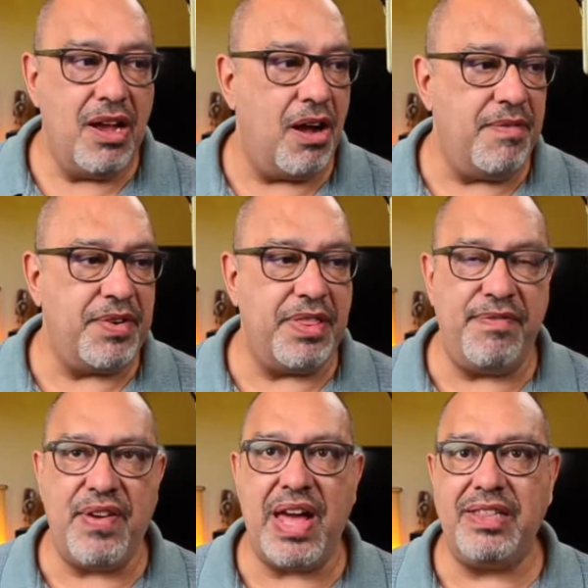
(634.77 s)
over the
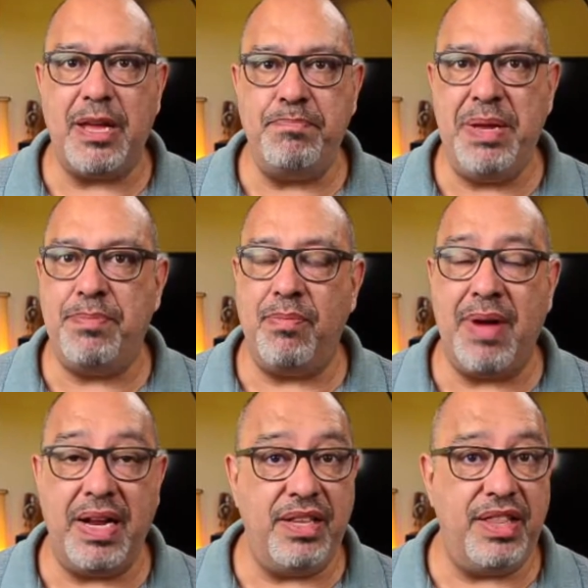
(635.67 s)
fact that people
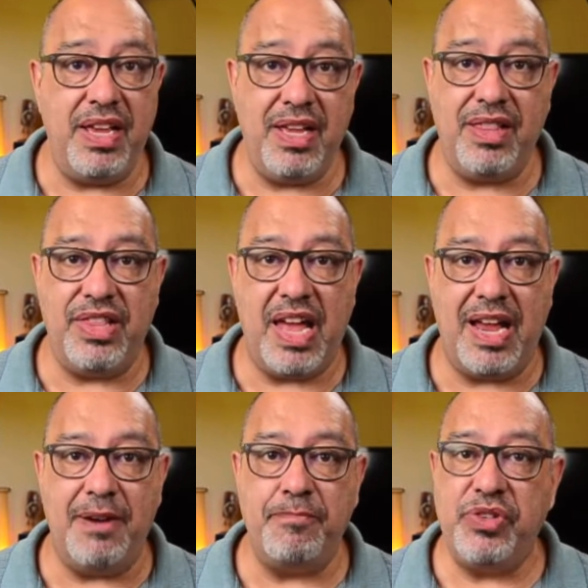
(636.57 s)
might think
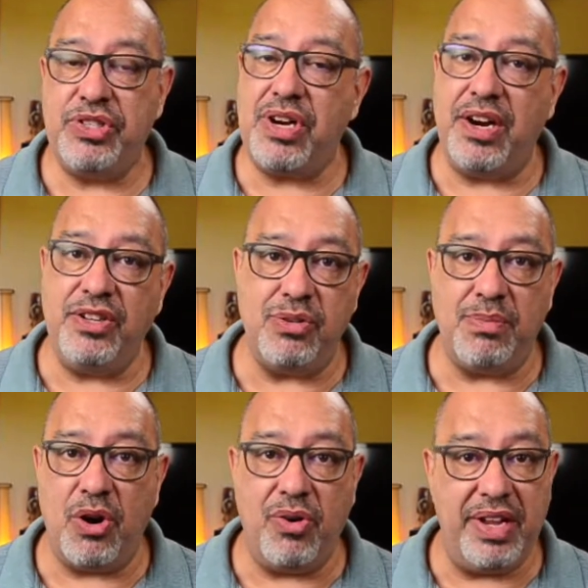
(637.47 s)
that starting
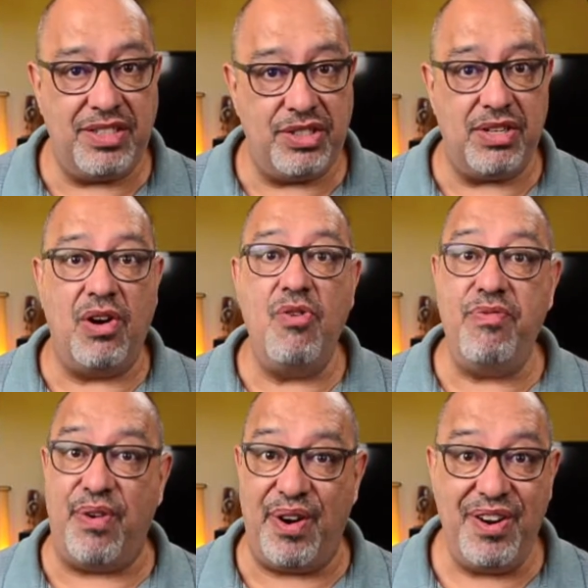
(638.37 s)
tomorrow it's
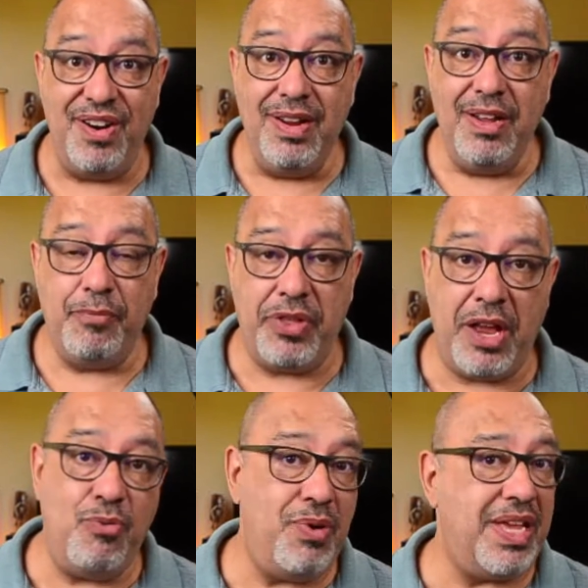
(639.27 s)
over
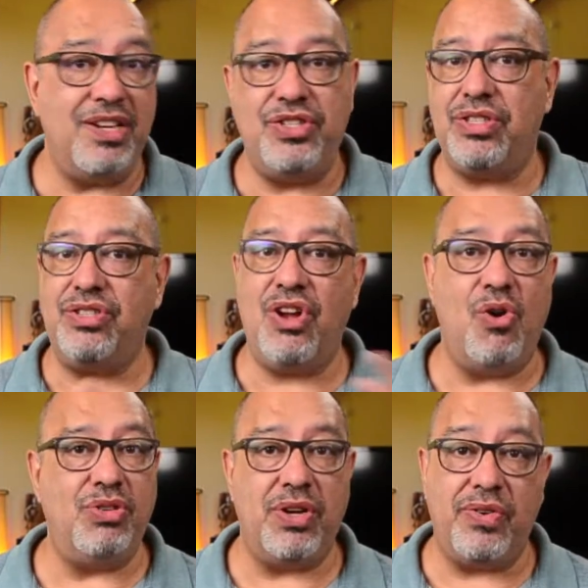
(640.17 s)
and we can just
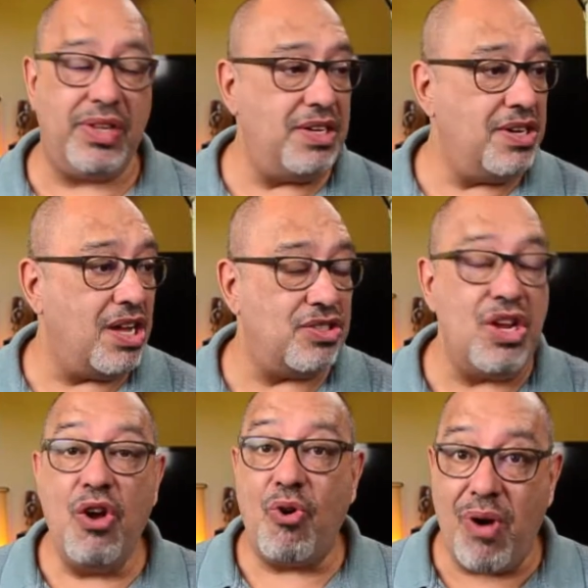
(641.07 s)
go totally nuts.
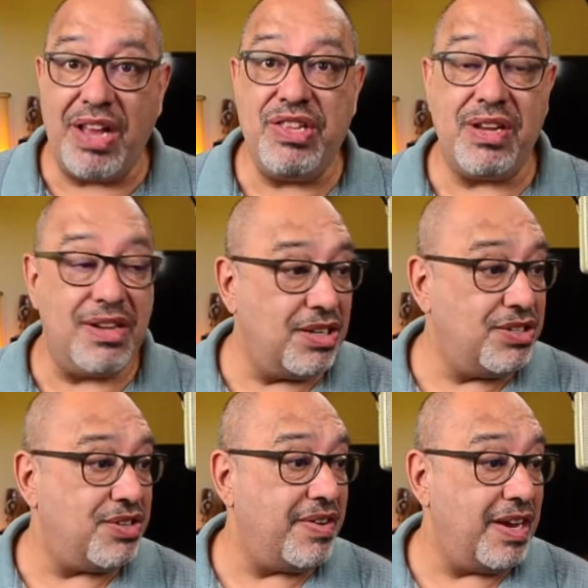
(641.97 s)
Quite the
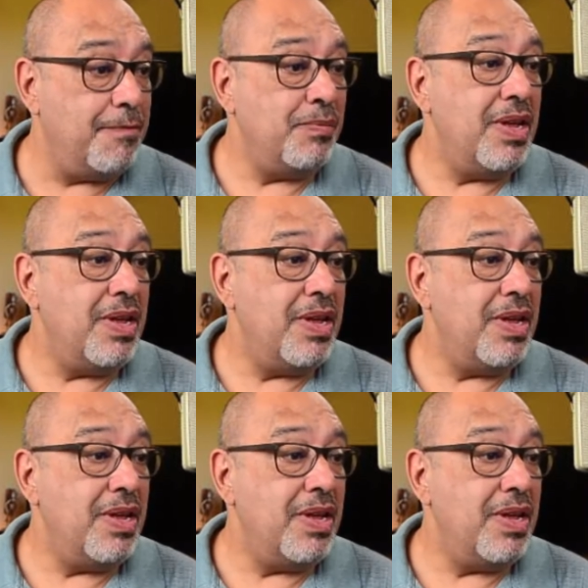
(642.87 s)
contrary.